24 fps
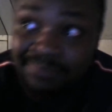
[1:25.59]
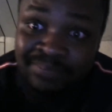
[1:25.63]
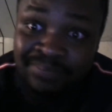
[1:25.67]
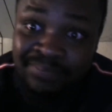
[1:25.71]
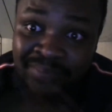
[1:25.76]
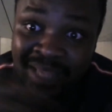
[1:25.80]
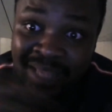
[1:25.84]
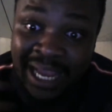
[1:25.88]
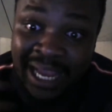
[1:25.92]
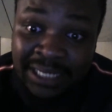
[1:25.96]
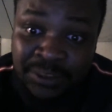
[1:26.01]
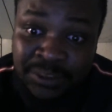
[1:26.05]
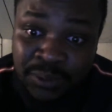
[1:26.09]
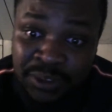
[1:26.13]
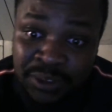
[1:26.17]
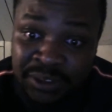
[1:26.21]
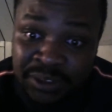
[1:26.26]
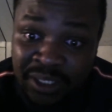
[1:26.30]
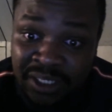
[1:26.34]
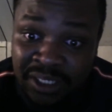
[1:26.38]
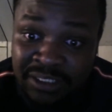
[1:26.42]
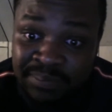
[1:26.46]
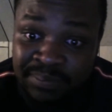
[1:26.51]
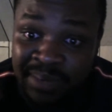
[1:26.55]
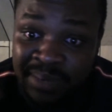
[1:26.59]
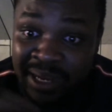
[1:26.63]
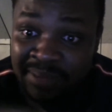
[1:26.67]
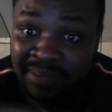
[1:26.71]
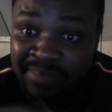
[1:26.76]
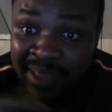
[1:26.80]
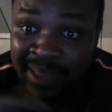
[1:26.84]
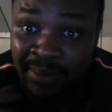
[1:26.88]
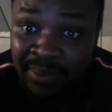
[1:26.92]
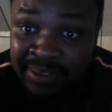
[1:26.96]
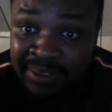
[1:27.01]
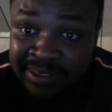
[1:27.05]
the actual exhaust pipe
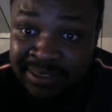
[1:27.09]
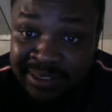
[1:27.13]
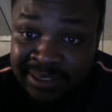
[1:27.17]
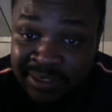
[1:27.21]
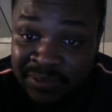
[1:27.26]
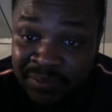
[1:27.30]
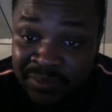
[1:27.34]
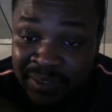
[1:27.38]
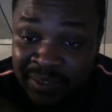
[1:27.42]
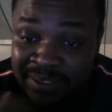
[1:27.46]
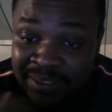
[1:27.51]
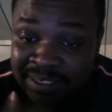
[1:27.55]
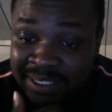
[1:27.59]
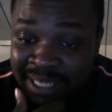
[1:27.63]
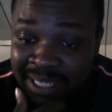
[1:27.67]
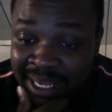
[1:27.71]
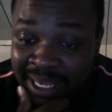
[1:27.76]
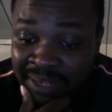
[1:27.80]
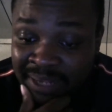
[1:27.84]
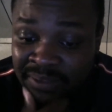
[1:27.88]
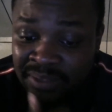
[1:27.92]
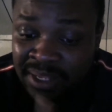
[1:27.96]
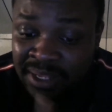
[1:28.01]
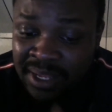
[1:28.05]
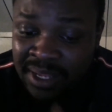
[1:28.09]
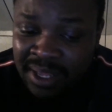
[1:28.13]
that was still rusted out.